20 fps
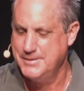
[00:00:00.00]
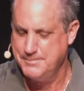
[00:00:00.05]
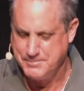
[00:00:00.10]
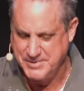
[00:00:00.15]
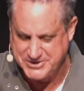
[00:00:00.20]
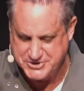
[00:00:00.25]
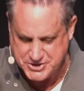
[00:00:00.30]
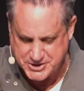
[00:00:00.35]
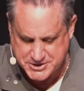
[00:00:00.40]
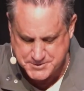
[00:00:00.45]

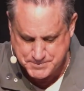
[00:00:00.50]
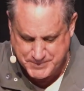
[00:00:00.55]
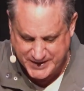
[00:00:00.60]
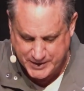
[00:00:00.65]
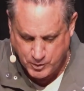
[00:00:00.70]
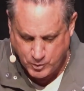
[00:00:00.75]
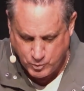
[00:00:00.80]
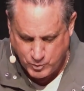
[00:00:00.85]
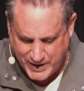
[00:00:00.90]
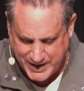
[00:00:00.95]
But just be
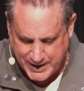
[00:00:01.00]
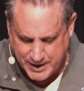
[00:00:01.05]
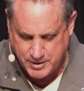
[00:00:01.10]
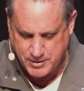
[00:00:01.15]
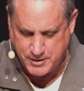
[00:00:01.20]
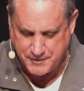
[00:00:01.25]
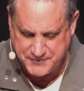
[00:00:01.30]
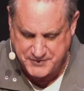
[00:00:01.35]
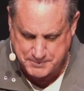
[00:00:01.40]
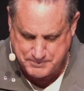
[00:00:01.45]
aware
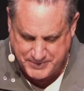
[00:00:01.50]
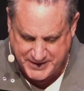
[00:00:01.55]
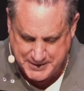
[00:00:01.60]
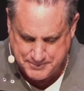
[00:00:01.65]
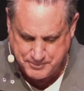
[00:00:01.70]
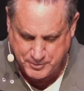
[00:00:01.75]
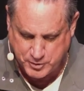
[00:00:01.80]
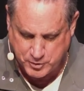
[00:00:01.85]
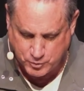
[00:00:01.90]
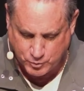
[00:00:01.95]
of the
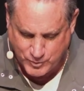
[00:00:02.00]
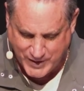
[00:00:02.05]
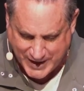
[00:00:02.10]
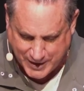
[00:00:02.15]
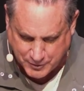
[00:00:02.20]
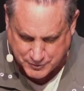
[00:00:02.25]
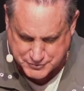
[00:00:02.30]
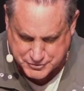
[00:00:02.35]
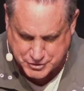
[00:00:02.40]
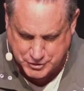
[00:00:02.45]
people
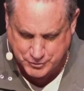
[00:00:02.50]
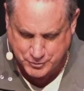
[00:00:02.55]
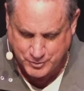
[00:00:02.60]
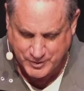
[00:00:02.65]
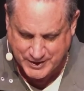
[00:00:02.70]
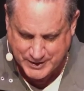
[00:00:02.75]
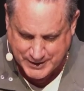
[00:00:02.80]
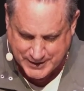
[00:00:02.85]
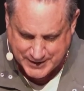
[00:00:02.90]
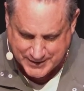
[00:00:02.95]
around you
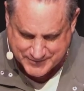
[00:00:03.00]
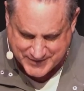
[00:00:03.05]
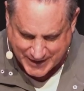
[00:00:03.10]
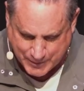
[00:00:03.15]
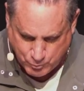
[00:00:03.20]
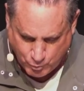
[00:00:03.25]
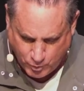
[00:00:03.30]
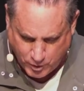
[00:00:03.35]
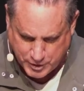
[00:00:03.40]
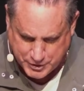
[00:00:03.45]

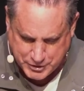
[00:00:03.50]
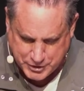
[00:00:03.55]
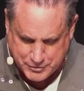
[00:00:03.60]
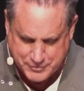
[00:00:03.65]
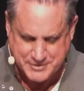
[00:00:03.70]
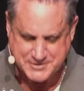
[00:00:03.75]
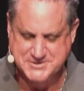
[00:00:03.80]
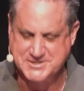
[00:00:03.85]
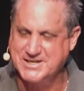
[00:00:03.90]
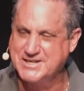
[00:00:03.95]
that want you
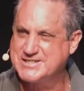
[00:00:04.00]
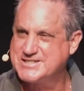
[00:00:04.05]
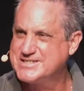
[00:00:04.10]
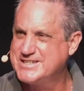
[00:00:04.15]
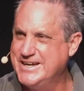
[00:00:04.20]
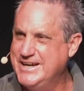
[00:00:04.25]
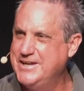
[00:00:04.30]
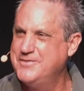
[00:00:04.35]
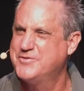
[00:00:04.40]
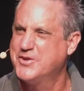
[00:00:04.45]
to
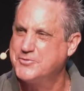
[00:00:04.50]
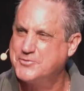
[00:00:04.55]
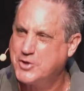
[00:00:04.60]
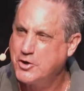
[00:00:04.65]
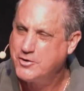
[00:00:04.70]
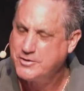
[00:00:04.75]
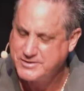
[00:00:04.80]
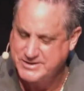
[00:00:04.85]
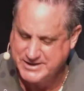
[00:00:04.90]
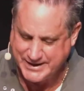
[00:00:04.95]
succeed. The
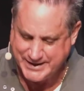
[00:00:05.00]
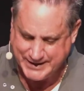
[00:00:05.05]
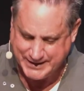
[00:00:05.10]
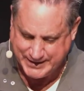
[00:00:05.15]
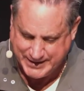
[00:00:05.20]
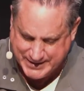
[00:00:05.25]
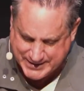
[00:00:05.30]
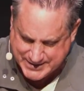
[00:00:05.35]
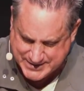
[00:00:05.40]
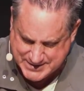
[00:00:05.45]
third thing
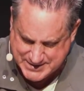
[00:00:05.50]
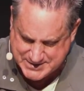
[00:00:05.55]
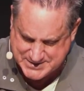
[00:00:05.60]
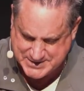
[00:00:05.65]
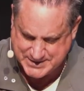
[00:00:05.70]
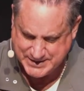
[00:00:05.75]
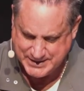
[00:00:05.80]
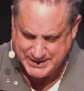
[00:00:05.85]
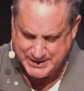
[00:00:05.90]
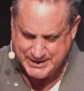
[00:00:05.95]

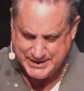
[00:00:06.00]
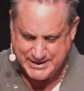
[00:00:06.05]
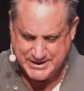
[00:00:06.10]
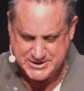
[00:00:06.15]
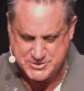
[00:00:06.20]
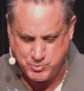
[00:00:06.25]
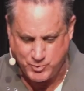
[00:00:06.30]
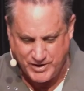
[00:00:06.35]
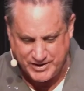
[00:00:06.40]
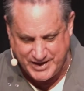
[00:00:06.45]
is
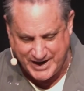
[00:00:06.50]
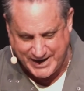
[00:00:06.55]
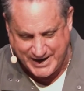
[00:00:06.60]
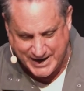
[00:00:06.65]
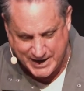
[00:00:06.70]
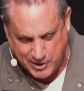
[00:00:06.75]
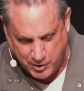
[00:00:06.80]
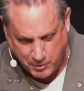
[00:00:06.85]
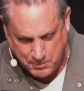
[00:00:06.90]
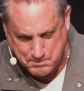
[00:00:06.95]
will they
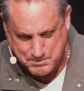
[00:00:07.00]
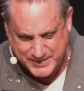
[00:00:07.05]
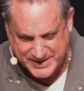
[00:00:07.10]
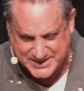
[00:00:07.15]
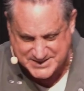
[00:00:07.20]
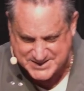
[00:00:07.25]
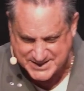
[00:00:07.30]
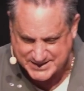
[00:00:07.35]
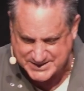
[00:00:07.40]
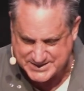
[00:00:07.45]
help me
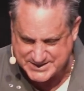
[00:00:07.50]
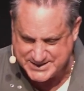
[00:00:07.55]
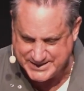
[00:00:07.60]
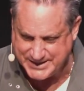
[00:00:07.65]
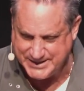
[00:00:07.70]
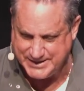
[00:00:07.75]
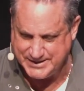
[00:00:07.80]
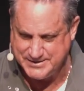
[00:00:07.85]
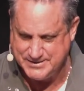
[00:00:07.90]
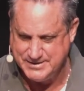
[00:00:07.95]

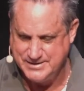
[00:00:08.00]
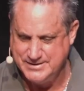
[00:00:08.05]
succeed?